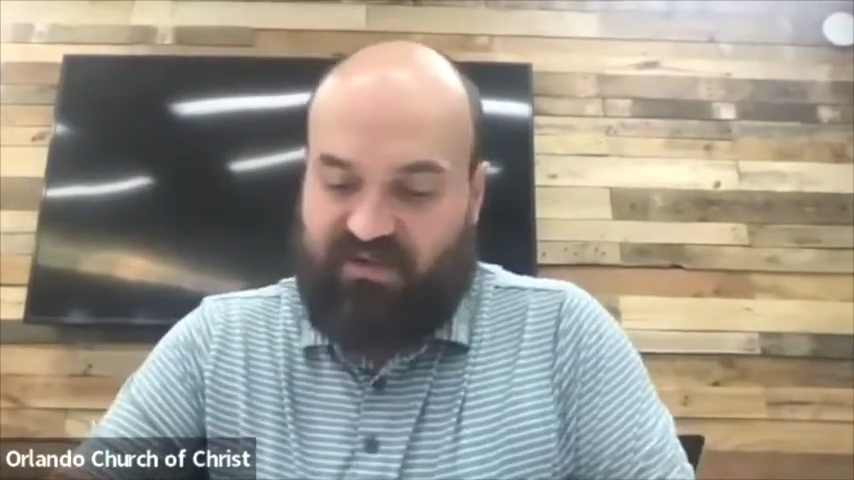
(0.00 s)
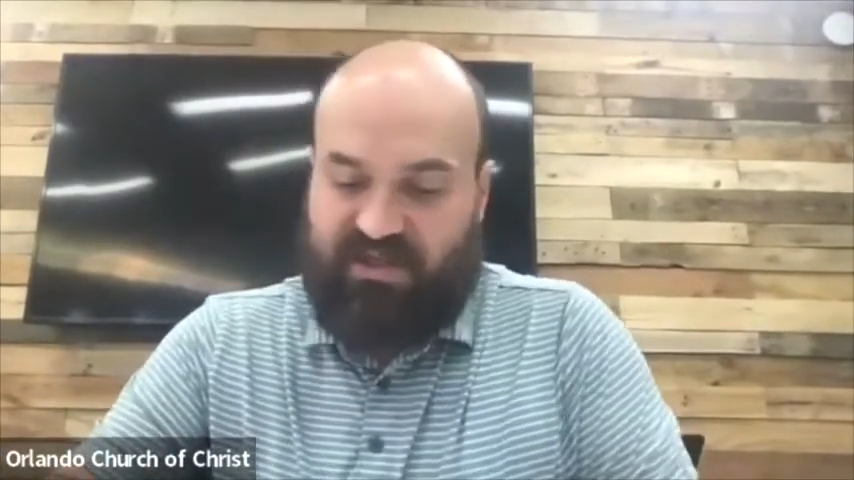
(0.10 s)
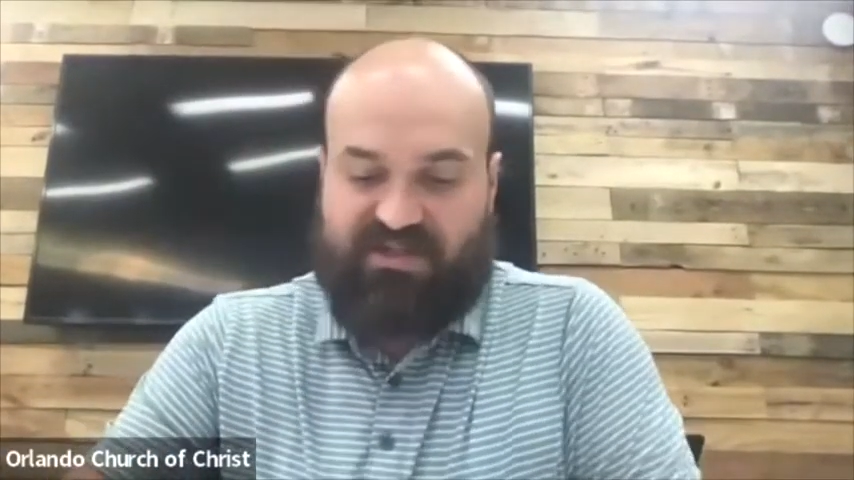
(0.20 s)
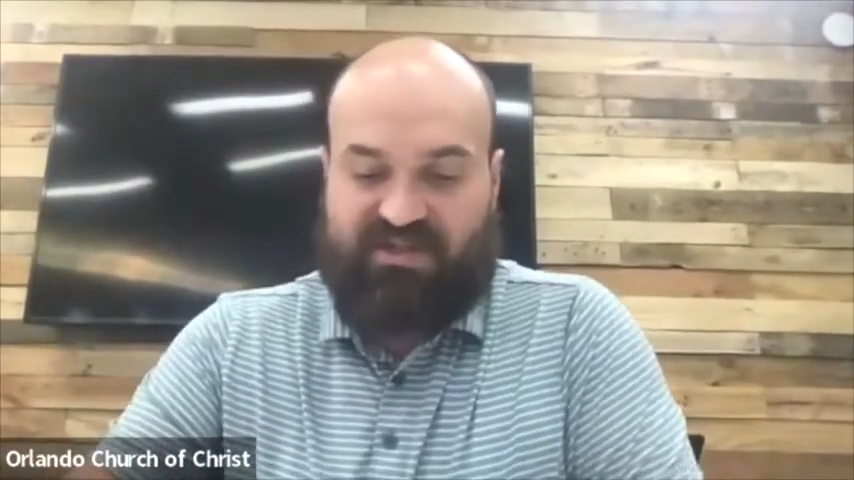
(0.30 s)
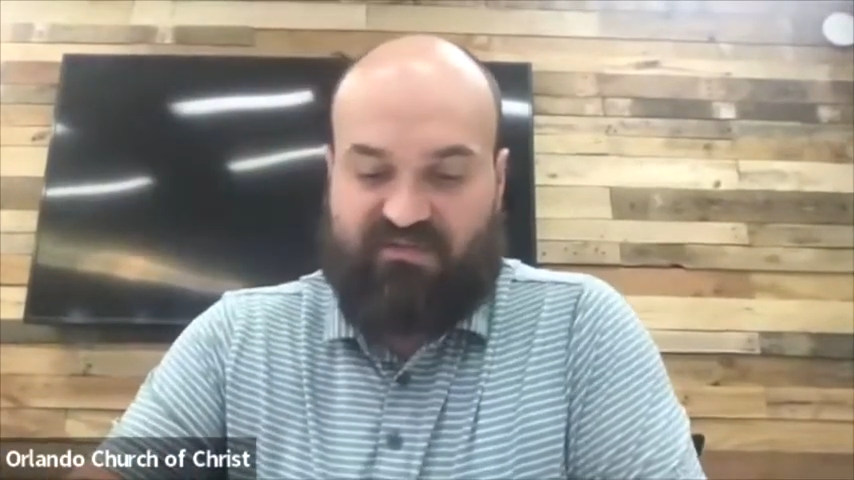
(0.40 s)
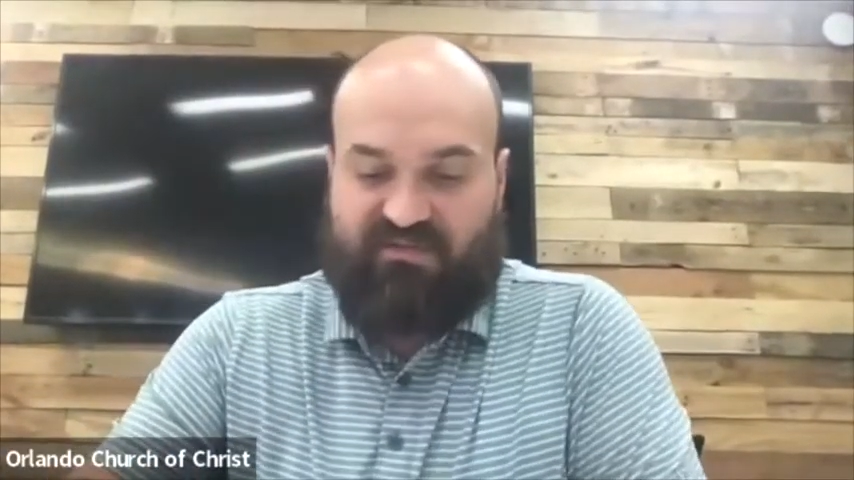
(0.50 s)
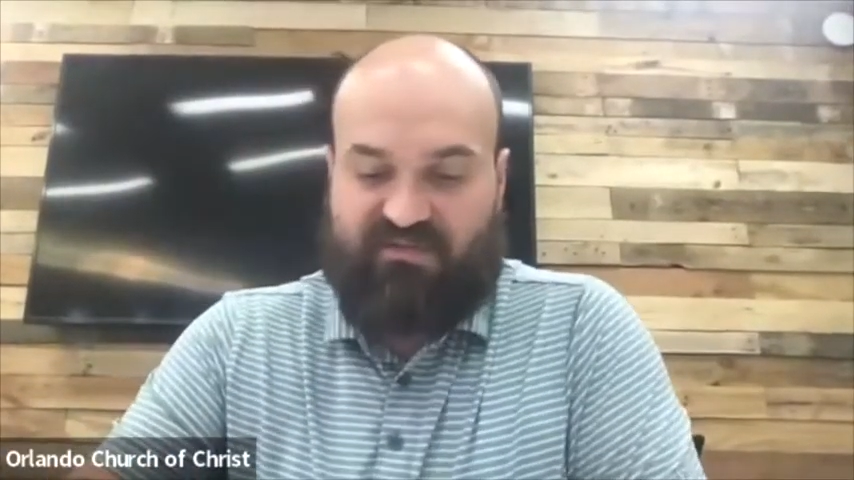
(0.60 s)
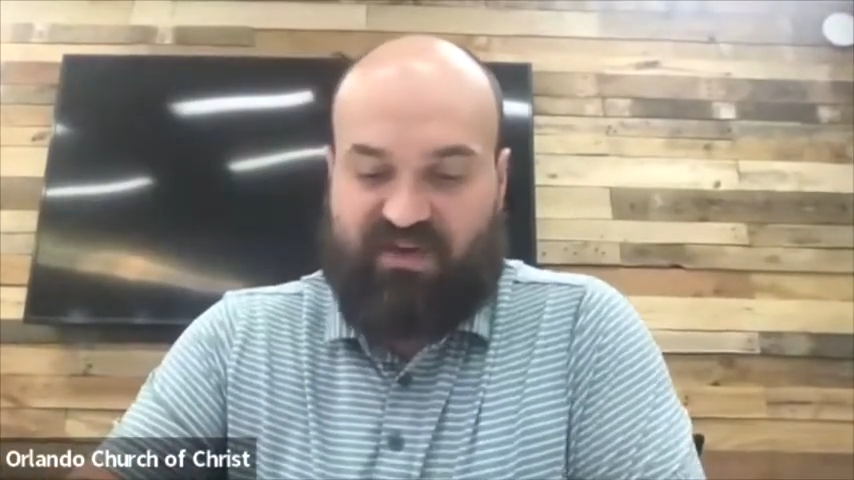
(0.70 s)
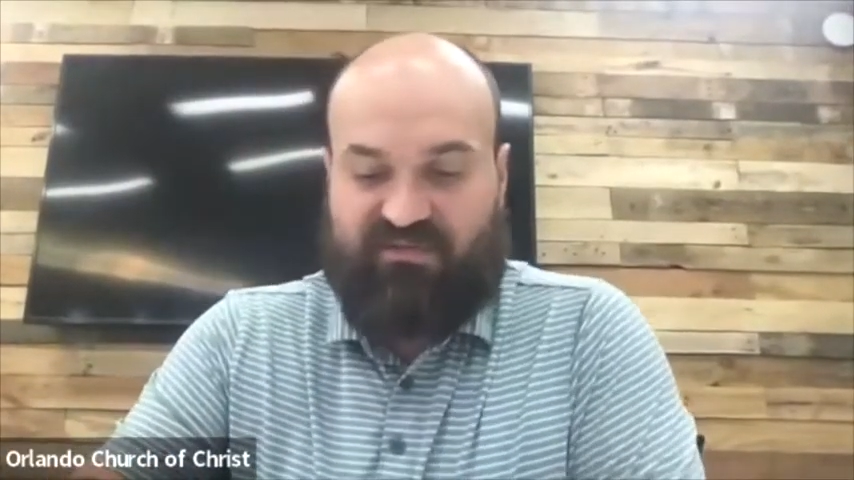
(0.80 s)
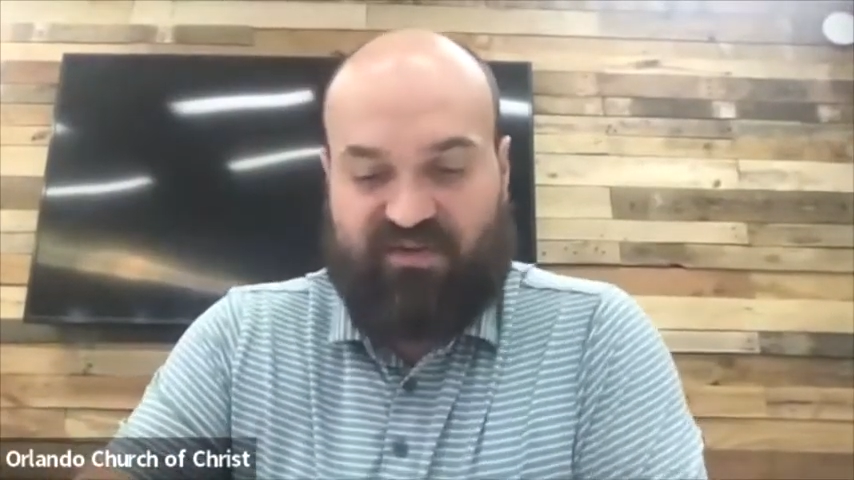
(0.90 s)
Galatians
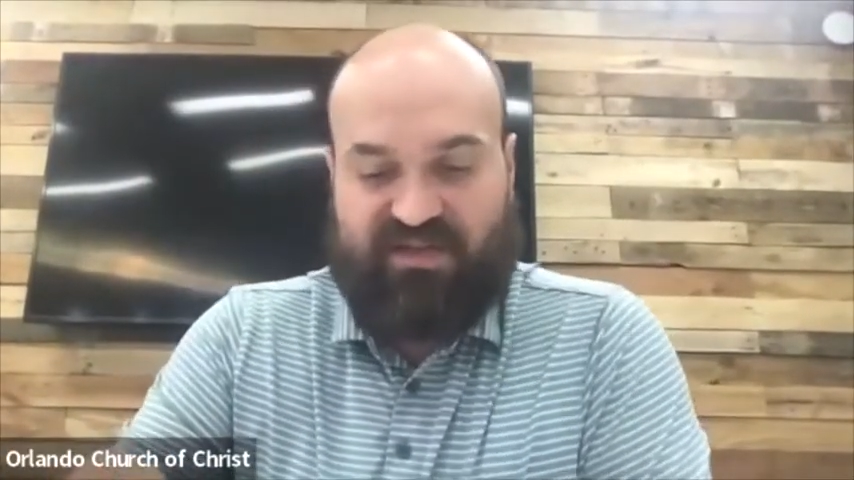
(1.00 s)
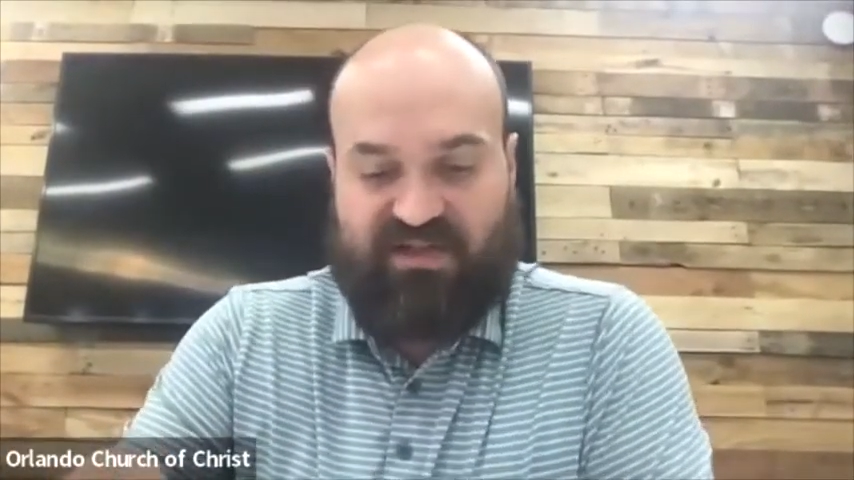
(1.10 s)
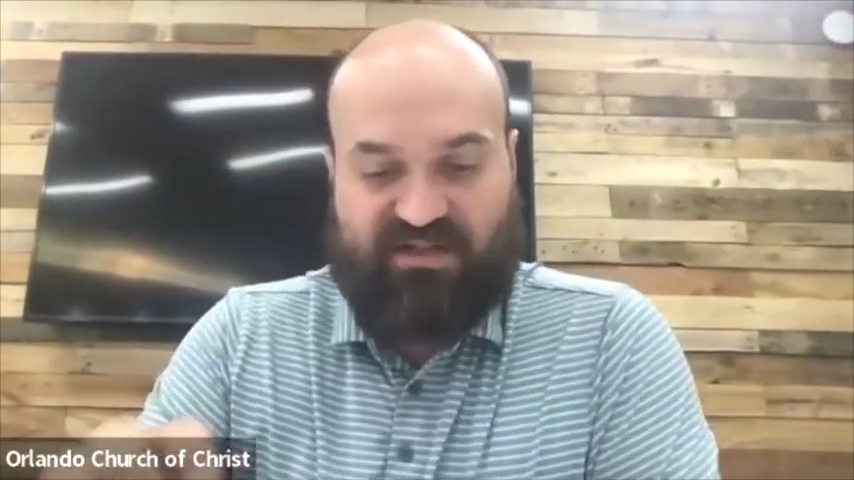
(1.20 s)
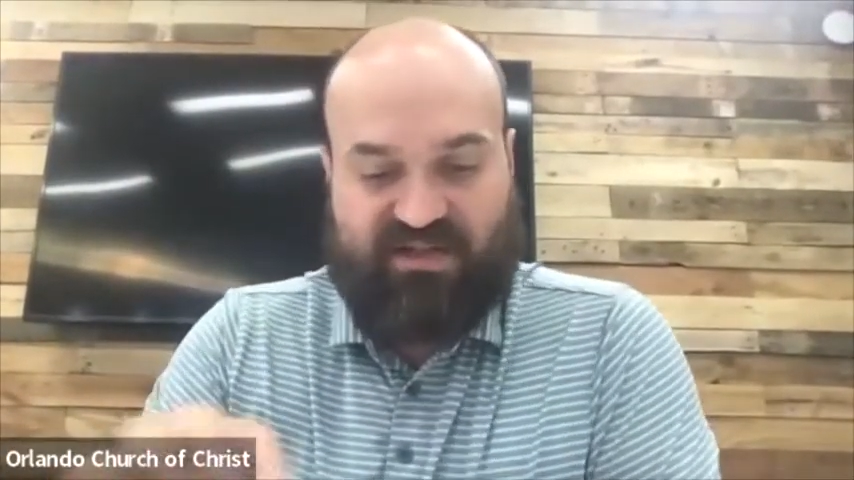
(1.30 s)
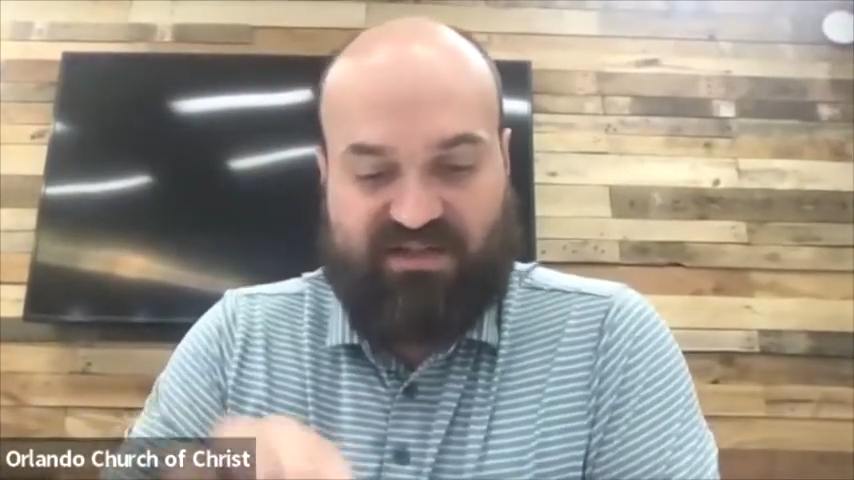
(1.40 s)
five thirteen.